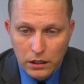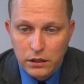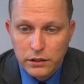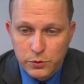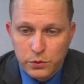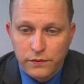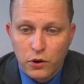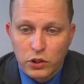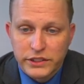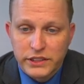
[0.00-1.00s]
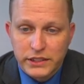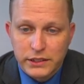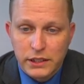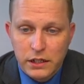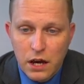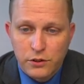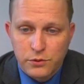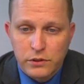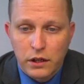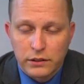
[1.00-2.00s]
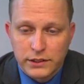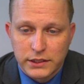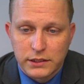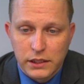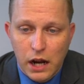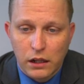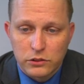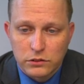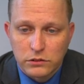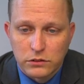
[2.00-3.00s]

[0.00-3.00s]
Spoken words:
This would have cost $1,660.